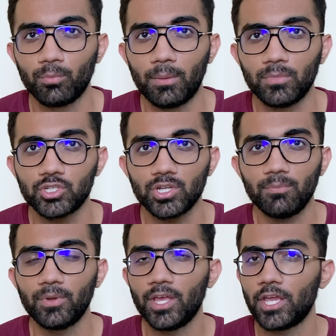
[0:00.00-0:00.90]
Pro
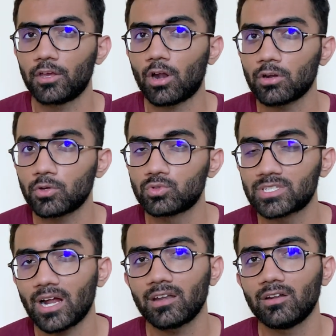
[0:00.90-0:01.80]
membership in order to
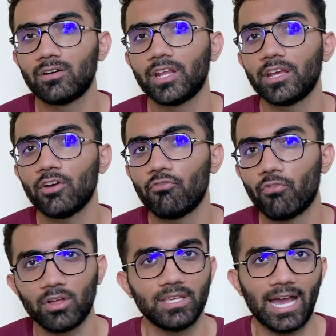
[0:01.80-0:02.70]
start learning
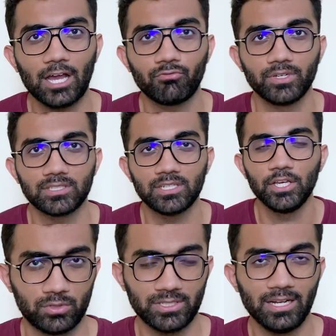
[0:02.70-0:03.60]
for the Hackfest.
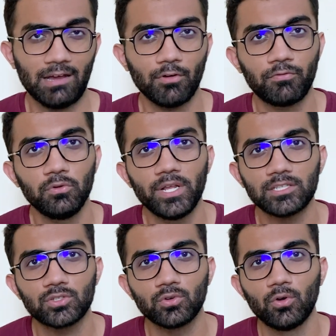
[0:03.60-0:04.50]
You still have a few
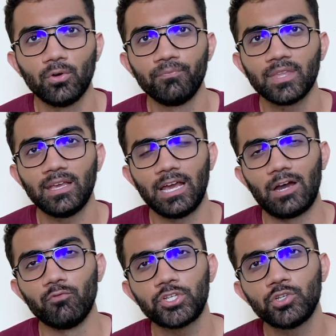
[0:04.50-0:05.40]
days to go.
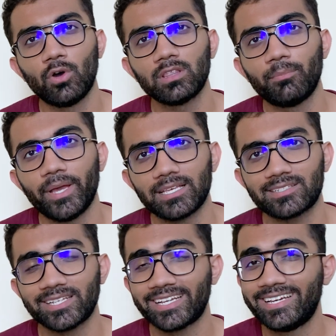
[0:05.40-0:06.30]
I wish you all the
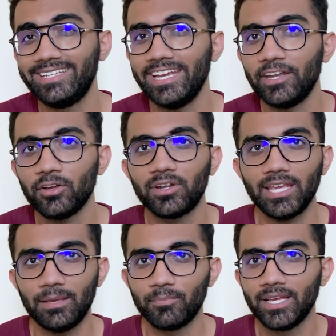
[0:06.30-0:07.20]
best. Create your
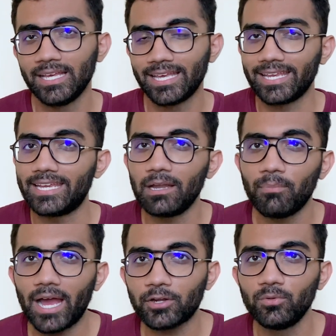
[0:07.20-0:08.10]
team, get
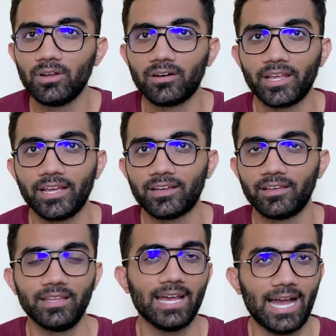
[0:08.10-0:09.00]
back to learning
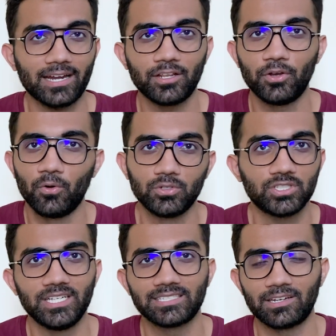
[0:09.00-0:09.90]
React,
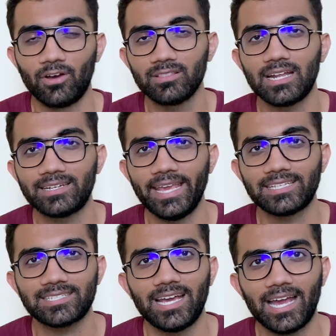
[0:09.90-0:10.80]
Node.js and all that tech
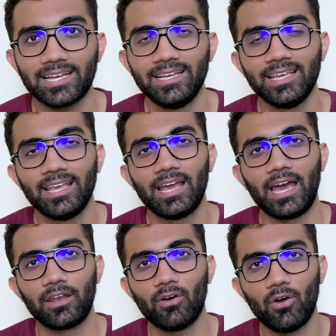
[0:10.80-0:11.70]
stack,
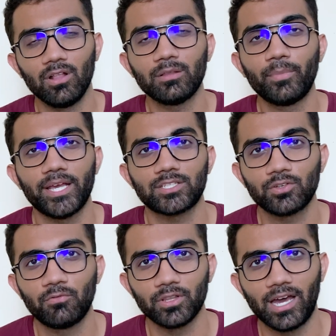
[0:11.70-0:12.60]
and all the best
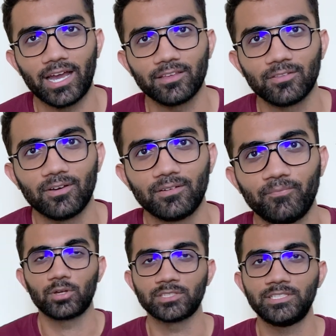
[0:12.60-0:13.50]
for the hackathon.
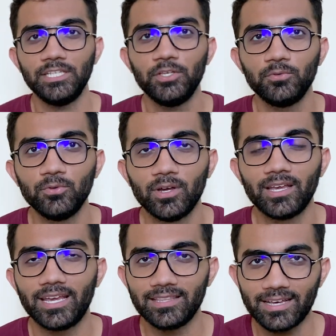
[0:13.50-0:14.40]
I'm gonna see you
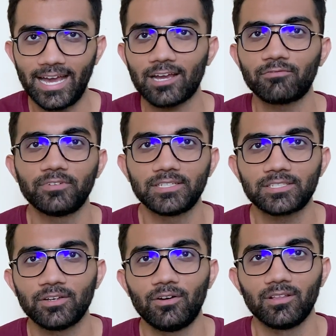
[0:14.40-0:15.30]
in the
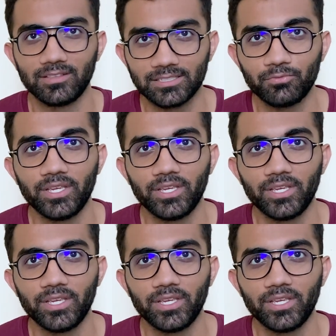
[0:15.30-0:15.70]
Hackfest on this